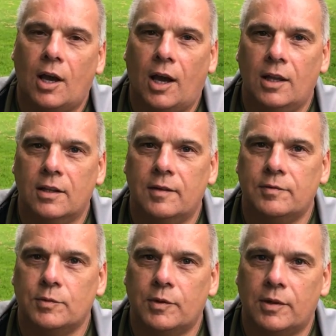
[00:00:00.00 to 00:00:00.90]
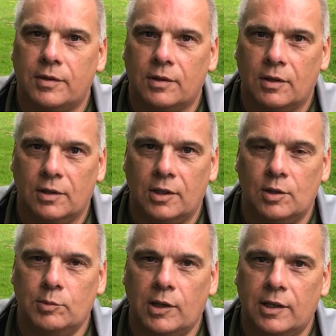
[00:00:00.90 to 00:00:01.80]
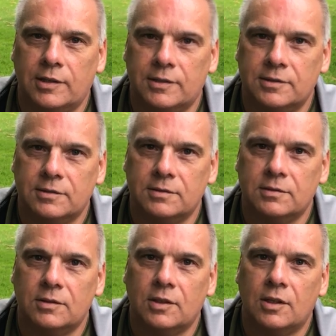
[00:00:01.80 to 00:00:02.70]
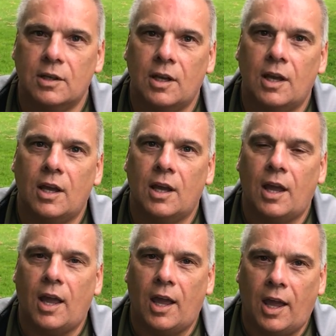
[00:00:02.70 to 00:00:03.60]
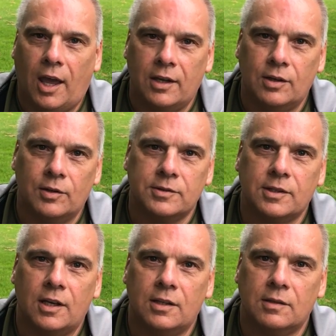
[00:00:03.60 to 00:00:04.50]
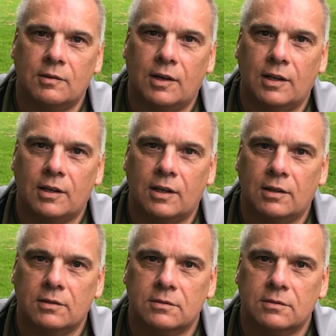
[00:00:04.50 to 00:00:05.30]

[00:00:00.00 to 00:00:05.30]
I lived with legal blindness, had no sight in the right eye.